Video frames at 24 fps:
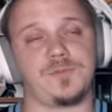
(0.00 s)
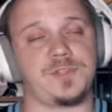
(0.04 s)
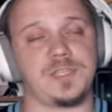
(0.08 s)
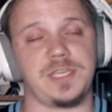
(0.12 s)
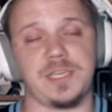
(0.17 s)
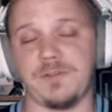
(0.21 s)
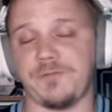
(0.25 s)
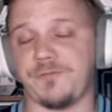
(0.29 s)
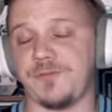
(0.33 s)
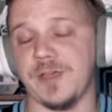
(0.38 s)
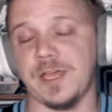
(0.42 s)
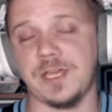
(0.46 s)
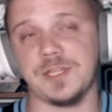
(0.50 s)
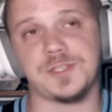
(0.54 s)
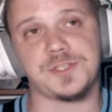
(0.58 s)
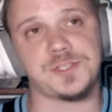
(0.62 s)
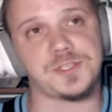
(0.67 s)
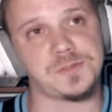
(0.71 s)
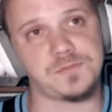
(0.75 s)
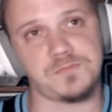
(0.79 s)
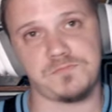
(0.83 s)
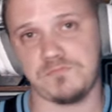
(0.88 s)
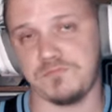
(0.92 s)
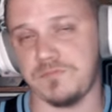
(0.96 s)

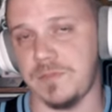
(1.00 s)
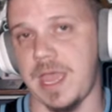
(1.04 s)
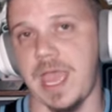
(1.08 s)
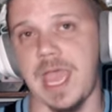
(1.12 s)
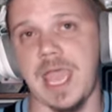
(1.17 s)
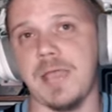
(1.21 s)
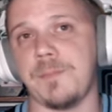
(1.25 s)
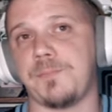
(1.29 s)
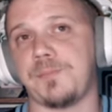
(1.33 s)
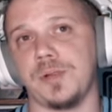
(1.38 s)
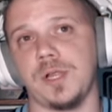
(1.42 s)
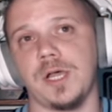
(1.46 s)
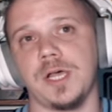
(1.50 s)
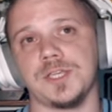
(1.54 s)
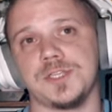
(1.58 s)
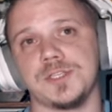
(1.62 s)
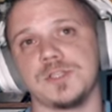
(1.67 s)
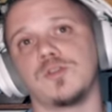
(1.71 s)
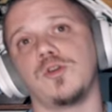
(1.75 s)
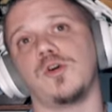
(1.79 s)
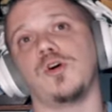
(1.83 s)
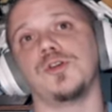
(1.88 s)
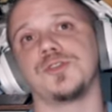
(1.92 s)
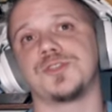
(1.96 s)
defense, A+,
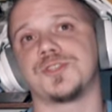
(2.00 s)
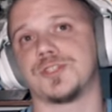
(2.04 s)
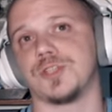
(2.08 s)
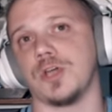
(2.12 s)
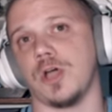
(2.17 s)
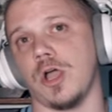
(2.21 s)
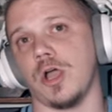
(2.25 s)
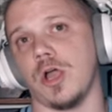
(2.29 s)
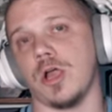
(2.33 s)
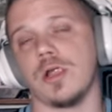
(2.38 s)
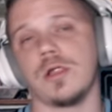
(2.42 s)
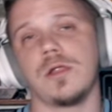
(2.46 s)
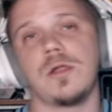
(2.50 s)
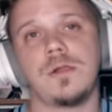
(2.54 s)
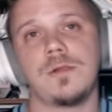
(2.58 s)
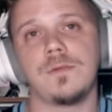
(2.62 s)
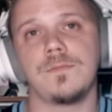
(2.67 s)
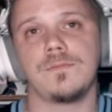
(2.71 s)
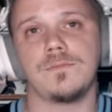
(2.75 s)
gold star.